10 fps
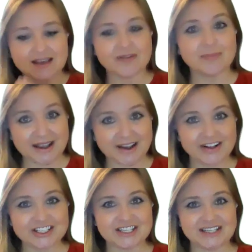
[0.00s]
of
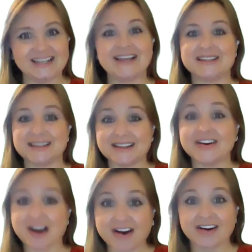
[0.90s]
biology, and
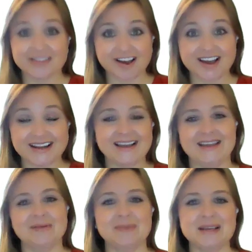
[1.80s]
there are a lot, I
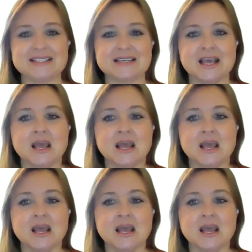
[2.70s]
admit,